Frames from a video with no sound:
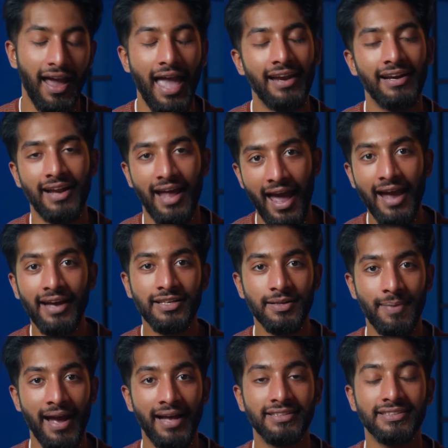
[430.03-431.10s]
And an A
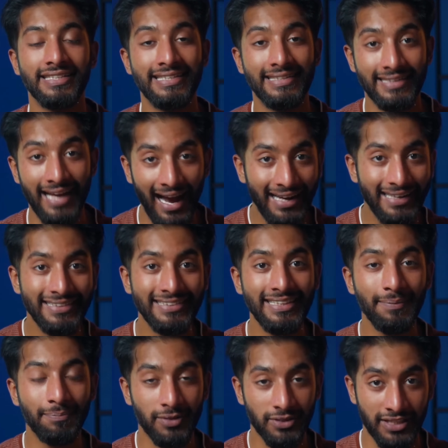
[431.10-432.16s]
demands
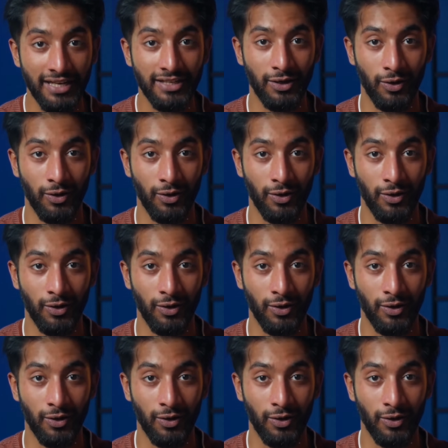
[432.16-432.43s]
90%